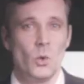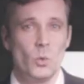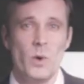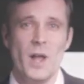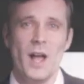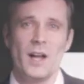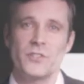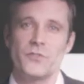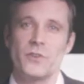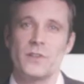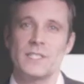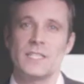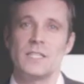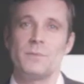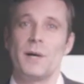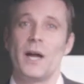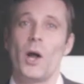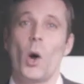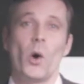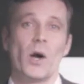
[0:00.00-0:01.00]
We are
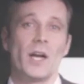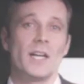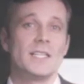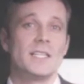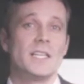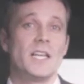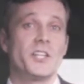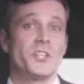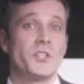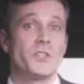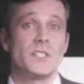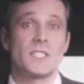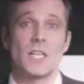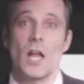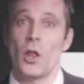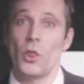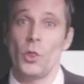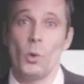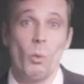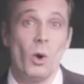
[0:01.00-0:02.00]
trusted by
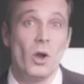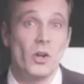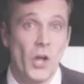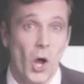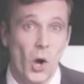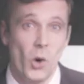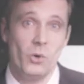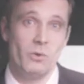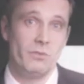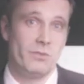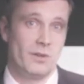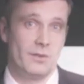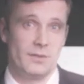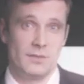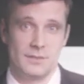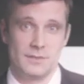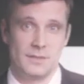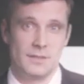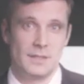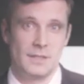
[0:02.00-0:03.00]
organisations the world over,
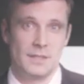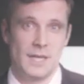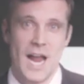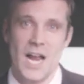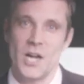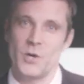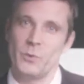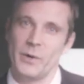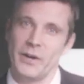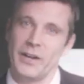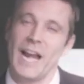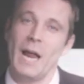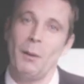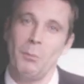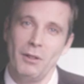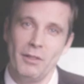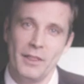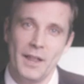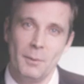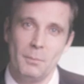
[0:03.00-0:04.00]
and we
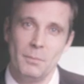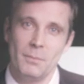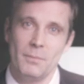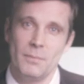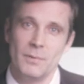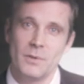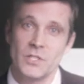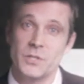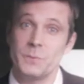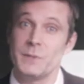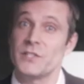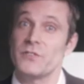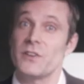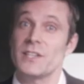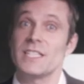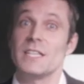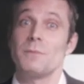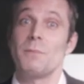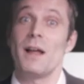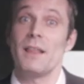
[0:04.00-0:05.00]
enable them to be
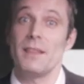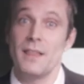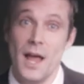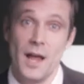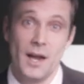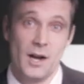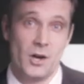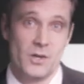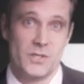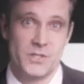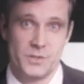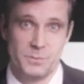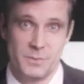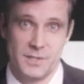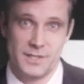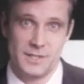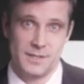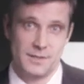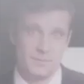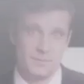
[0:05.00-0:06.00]
trusted by their customers.